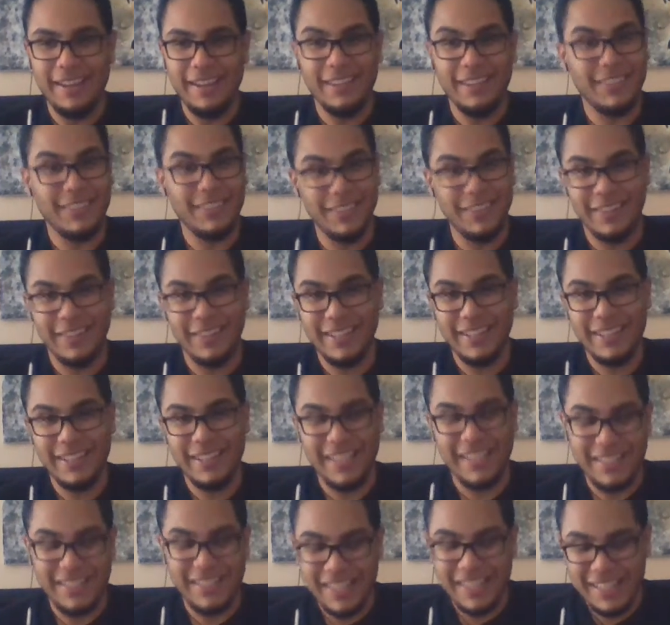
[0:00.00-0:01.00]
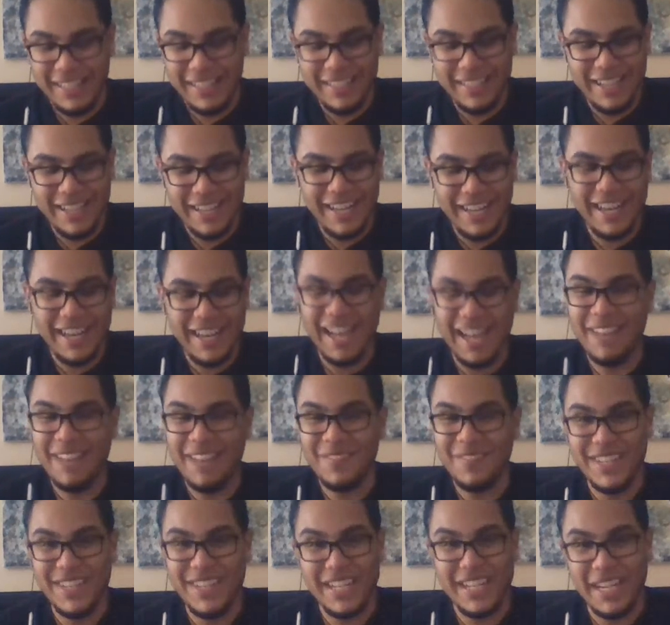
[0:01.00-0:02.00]
look, in the end of the day,
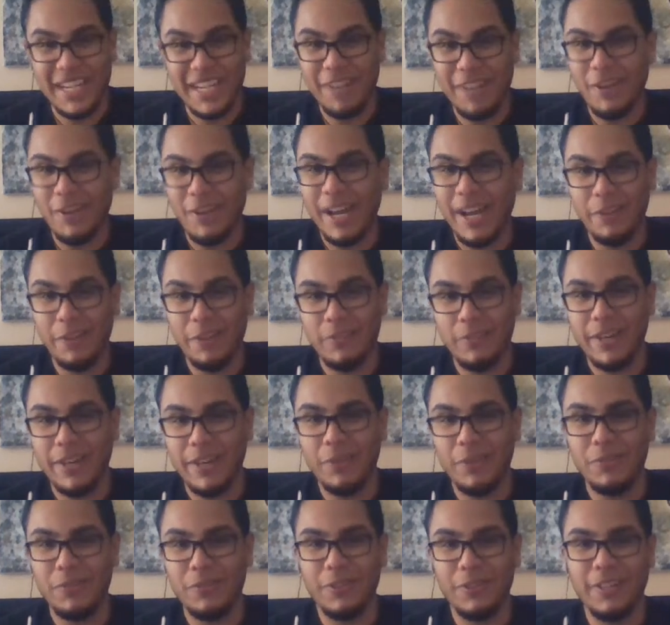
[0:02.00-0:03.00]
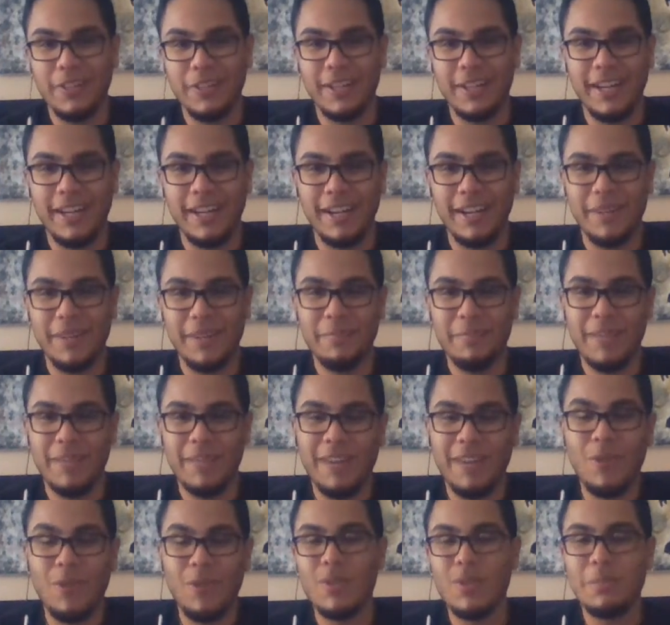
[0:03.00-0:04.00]
I've never had a friend over.
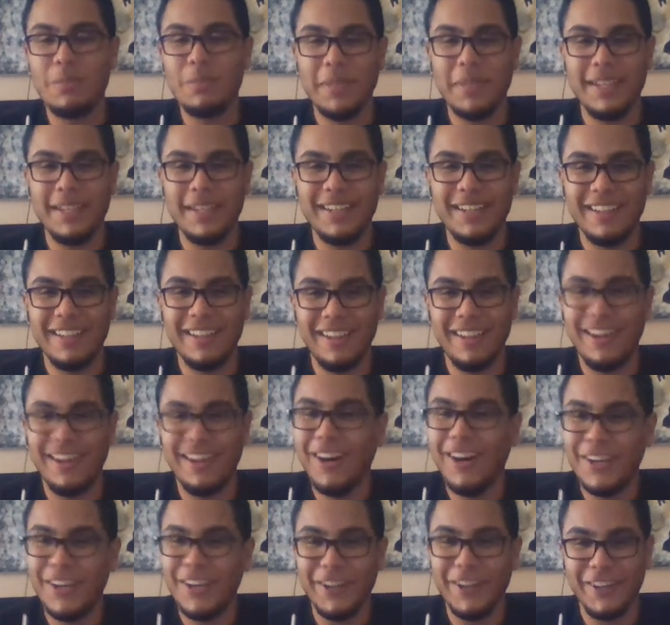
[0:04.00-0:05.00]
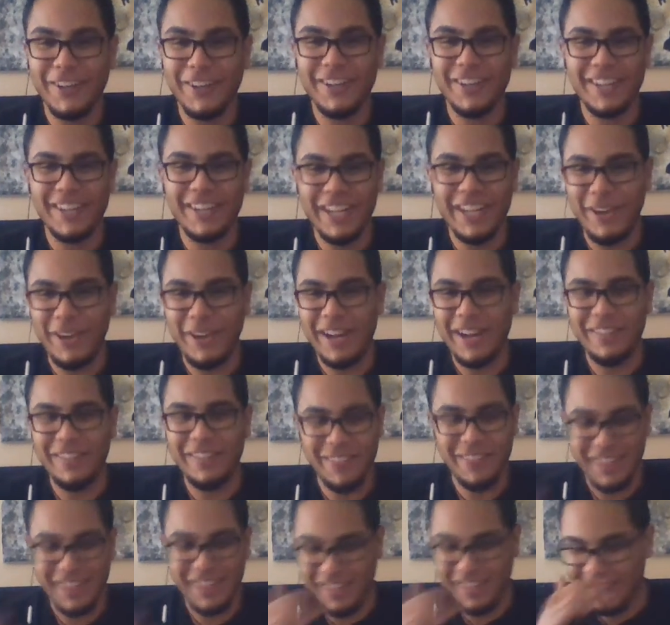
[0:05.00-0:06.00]
I've always been a hugger.
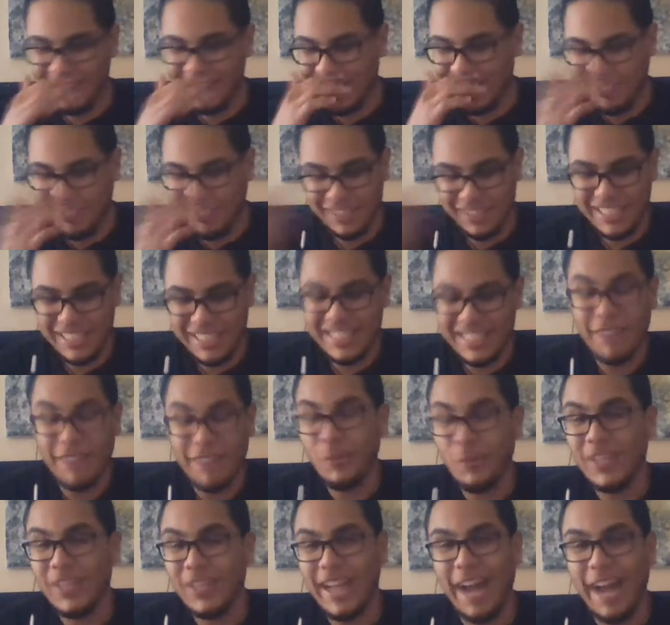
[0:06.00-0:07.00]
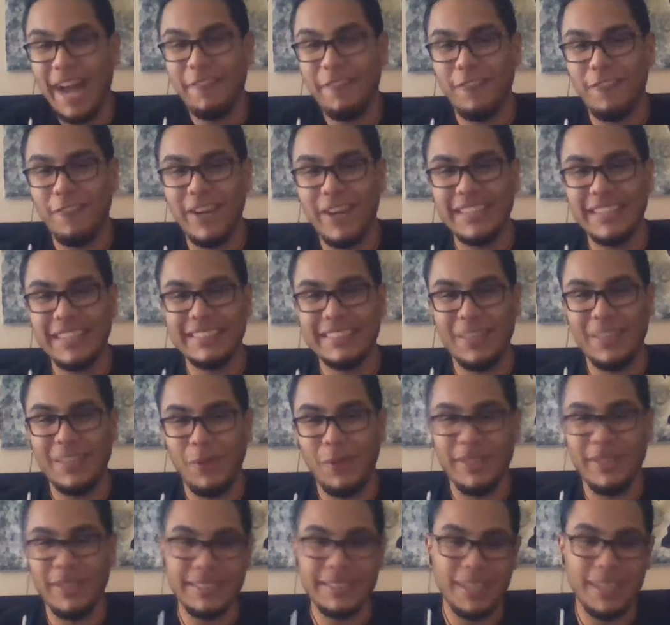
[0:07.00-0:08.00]
He's never really had friends that
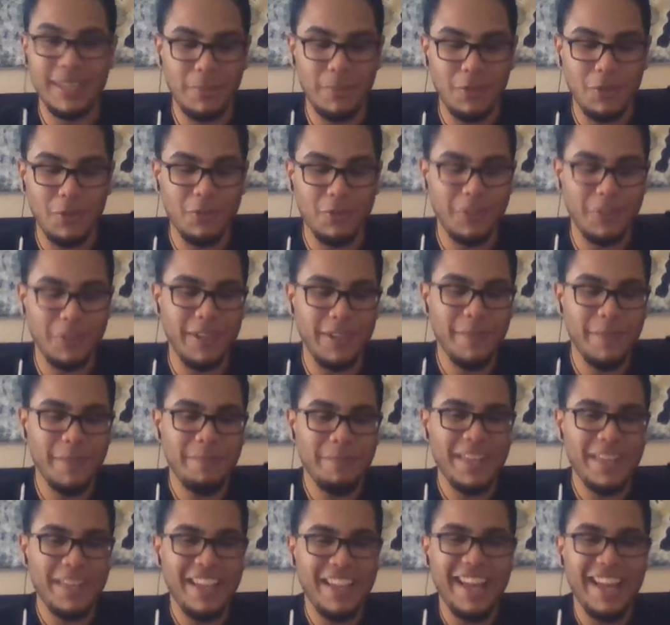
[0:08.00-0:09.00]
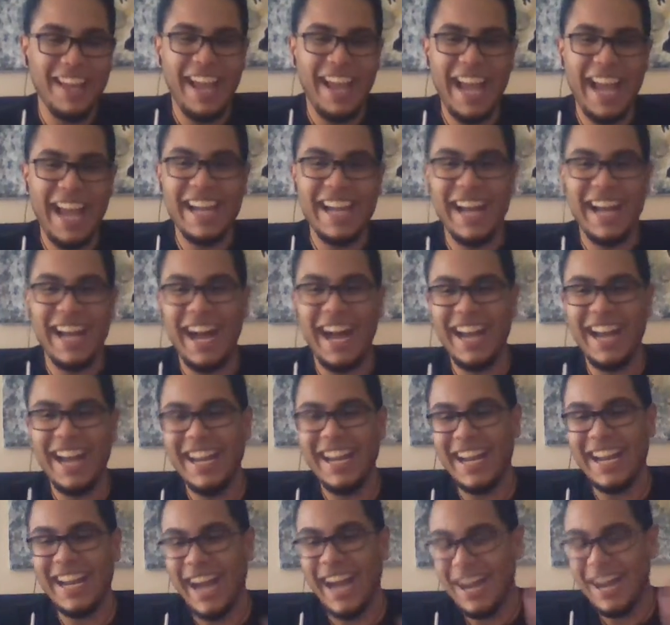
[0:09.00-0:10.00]
wanted to come over, and
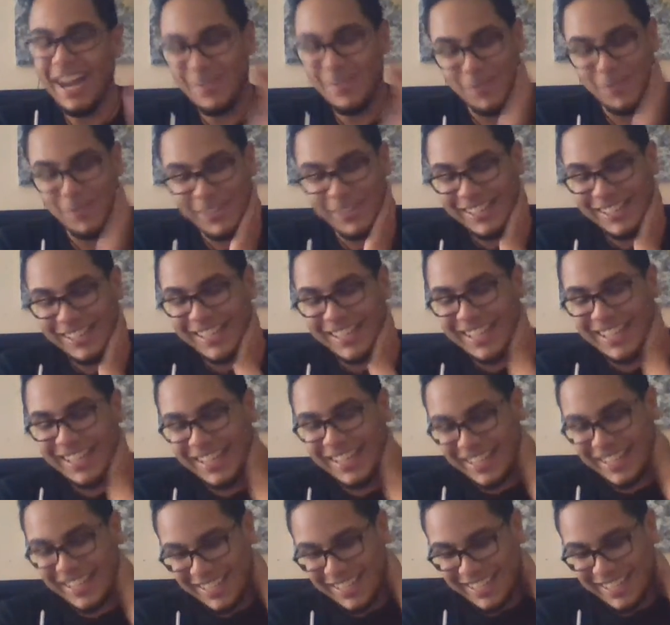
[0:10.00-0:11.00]
I really,